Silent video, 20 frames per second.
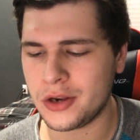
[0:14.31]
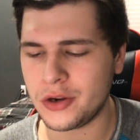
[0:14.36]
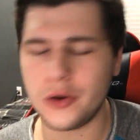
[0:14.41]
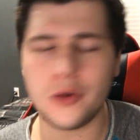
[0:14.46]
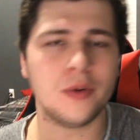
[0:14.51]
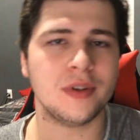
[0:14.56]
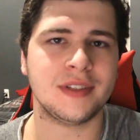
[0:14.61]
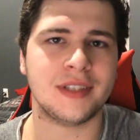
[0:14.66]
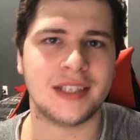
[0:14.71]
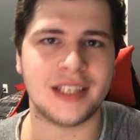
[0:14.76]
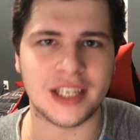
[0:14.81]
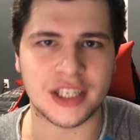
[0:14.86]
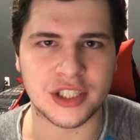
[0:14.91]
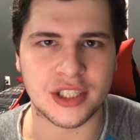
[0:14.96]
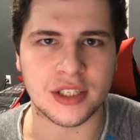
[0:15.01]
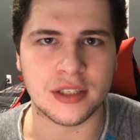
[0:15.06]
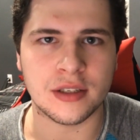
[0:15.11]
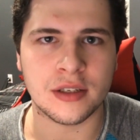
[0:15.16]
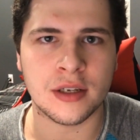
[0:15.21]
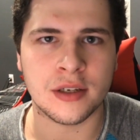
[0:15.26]
newest
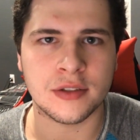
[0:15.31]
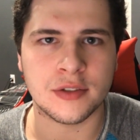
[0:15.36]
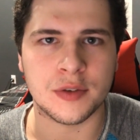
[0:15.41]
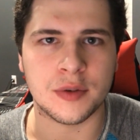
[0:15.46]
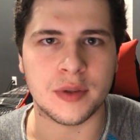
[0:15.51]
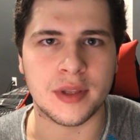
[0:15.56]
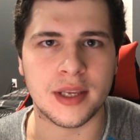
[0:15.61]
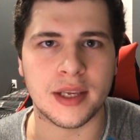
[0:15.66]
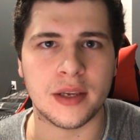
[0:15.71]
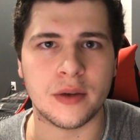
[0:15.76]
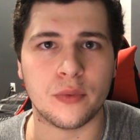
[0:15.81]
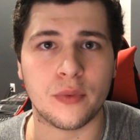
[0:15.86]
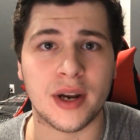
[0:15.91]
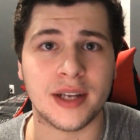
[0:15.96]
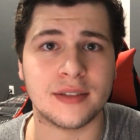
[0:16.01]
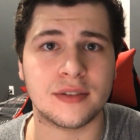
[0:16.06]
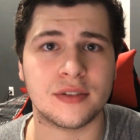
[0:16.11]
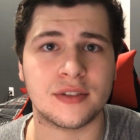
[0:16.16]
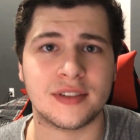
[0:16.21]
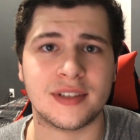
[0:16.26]
addition to the
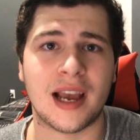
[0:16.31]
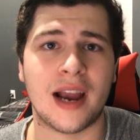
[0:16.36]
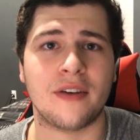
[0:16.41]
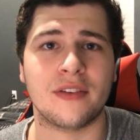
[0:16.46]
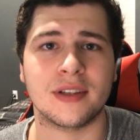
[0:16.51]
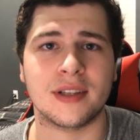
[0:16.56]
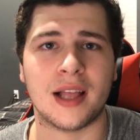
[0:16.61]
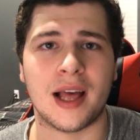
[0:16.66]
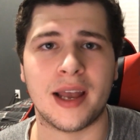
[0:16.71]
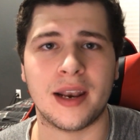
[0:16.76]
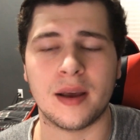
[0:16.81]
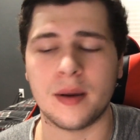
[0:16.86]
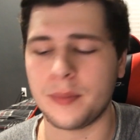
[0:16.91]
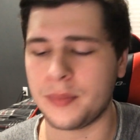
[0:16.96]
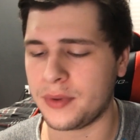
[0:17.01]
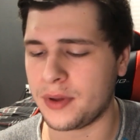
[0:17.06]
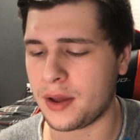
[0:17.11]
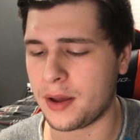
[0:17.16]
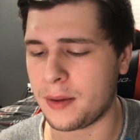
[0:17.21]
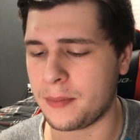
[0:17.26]
Razer Seiren
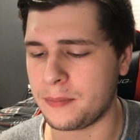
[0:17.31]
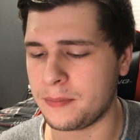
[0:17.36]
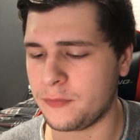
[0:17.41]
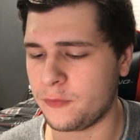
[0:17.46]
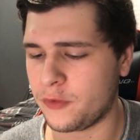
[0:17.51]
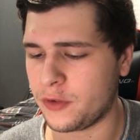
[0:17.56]
lineup.